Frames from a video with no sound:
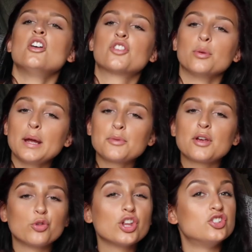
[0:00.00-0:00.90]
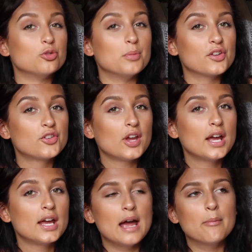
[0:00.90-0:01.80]
sometimes I really do miss
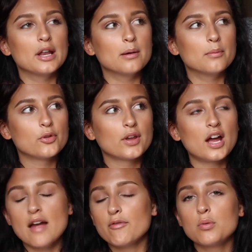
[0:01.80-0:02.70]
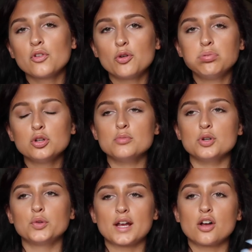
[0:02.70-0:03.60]
M&Ms. Like every once in a blue
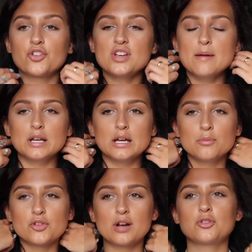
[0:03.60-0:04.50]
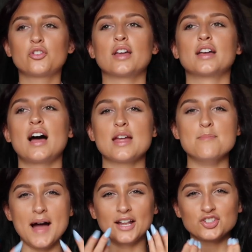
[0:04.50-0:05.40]
moon, like I'll see M&Ms and I'm just like, I
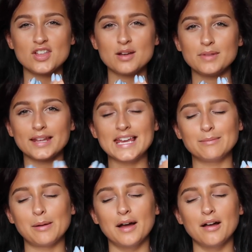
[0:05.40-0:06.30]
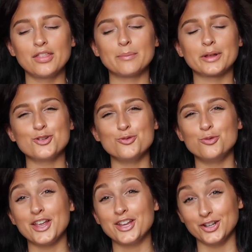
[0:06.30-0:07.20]
imagine them like in my mouth and I'm like,
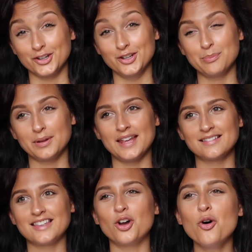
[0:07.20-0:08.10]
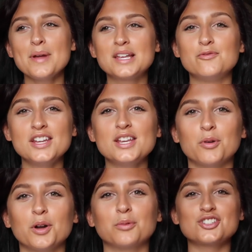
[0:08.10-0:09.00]
ooh, they good, but like they don't make a
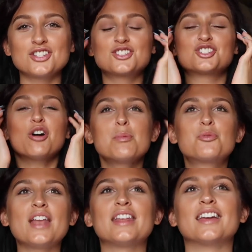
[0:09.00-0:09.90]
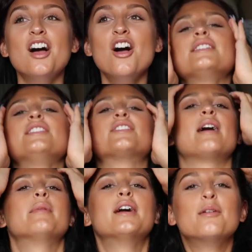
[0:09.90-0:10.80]
vegan one, which is so upsetting. Please,
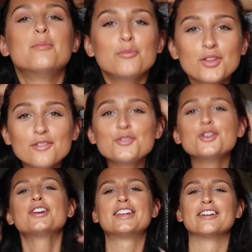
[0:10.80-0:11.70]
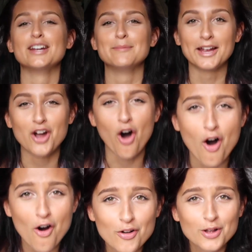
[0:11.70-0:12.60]
M&Ms, if you're hearing my
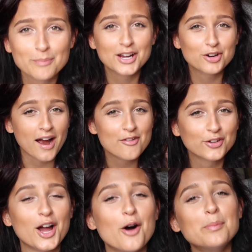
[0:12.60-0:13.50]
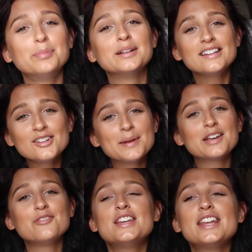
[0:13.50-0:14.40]
call, my cry for help, please
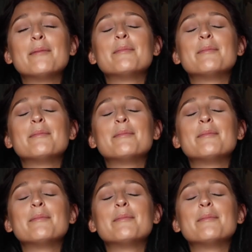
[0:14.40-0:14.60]
make a vegan